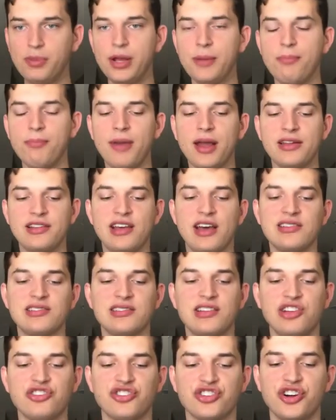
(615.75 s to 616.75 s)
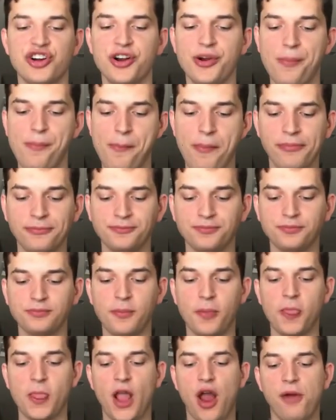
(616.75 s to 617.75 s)
Peep my Tesla shirt.
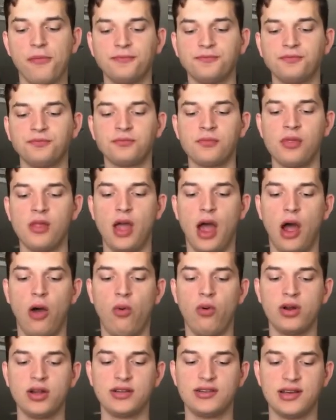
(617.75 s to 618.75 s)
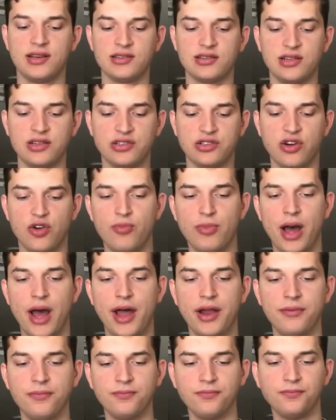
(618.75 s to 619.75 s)
I want a Tesla so
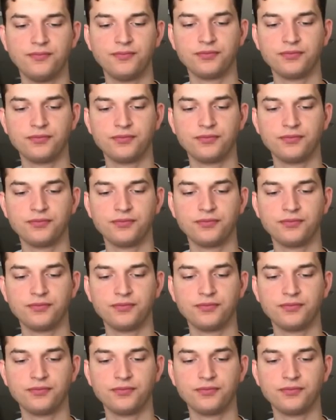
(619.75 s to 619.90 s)
bad.